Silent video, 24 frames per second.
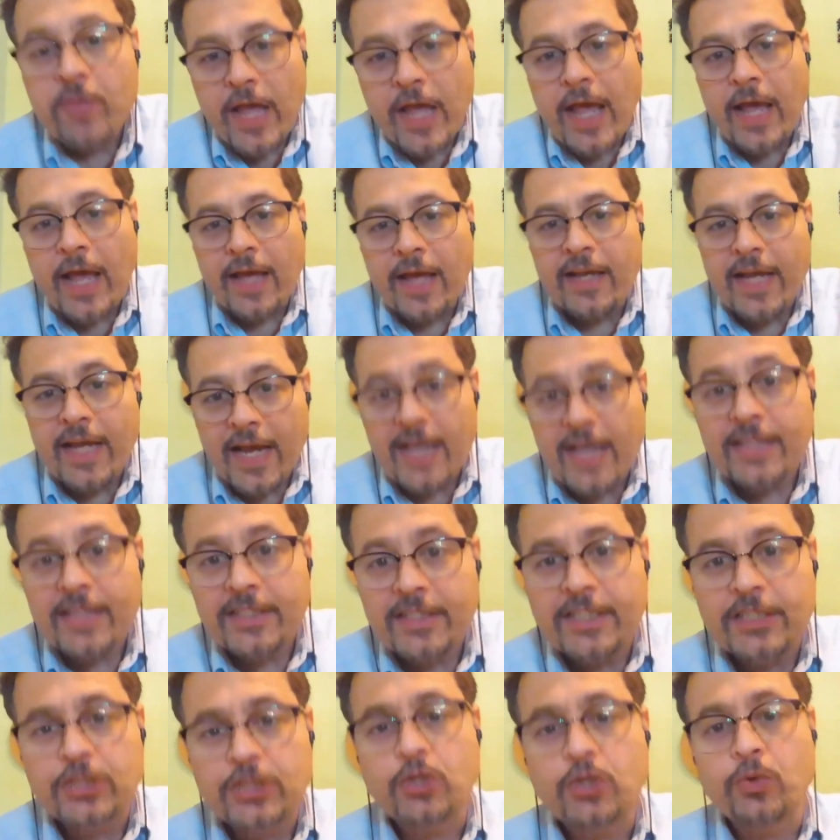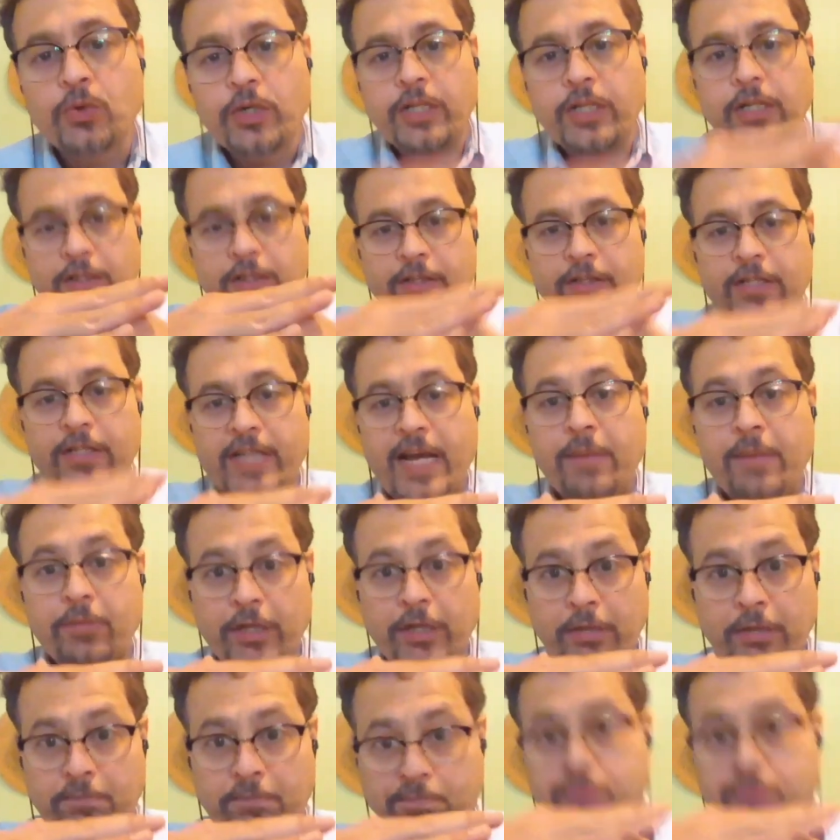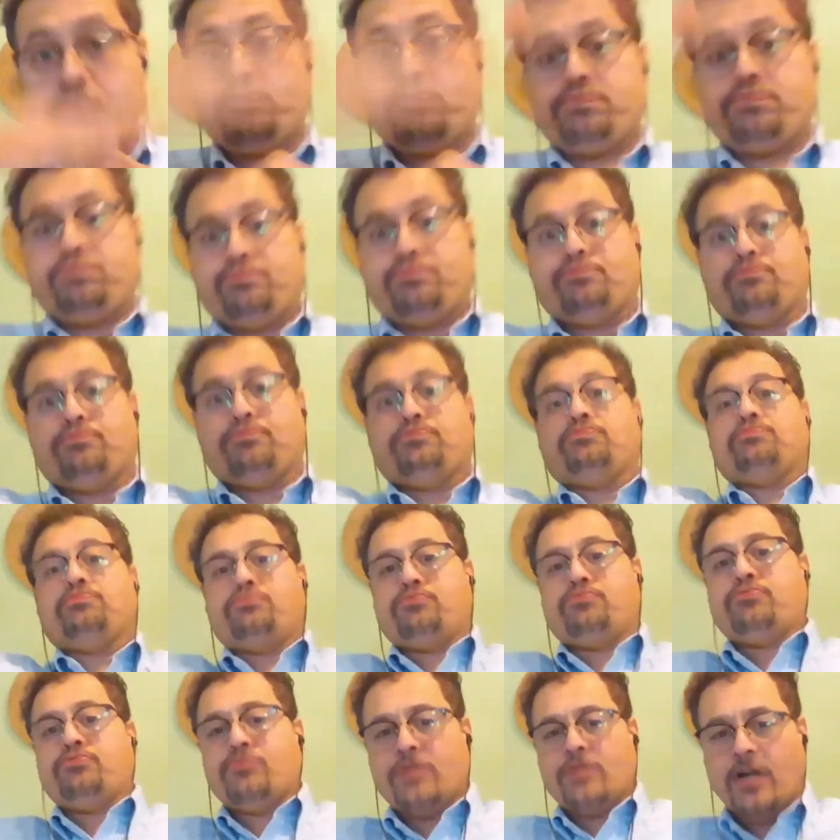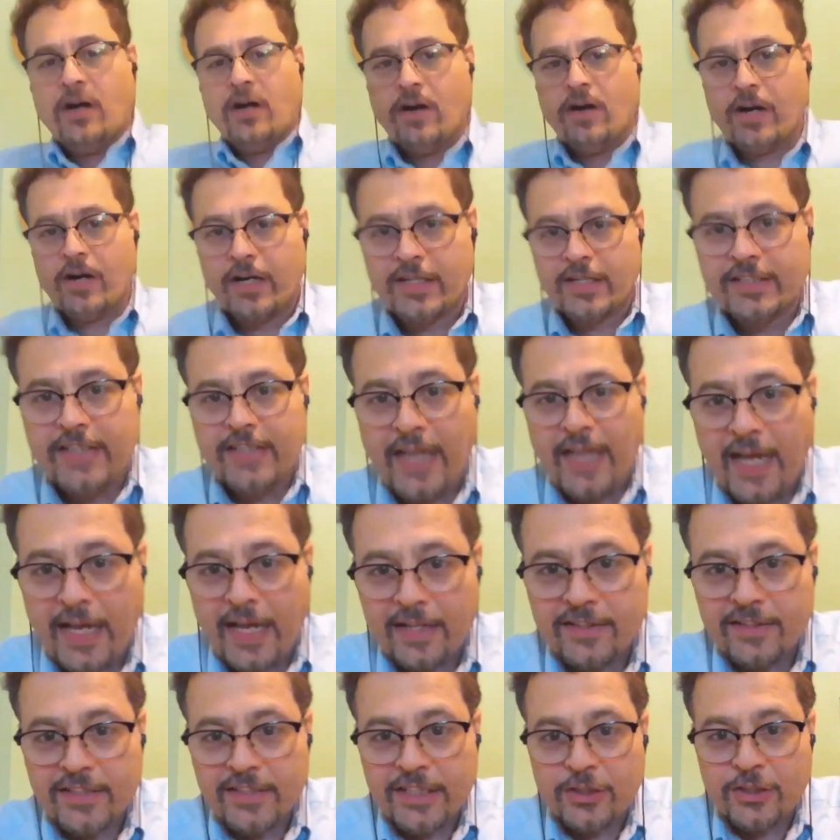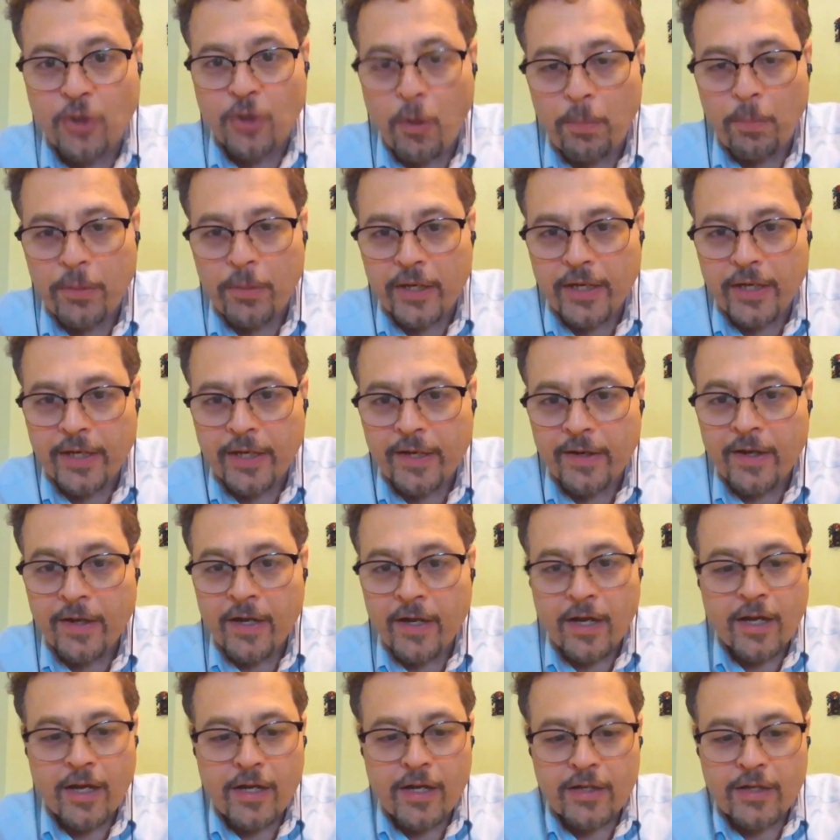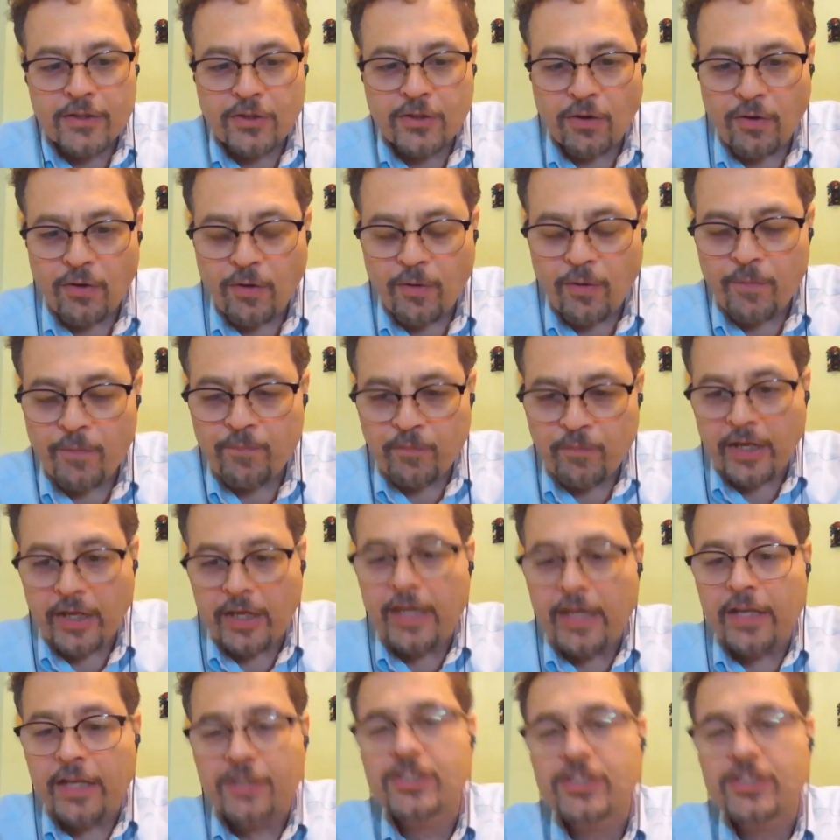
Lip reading: And as he's doing it, the damn thing arcs as he's opening it. So he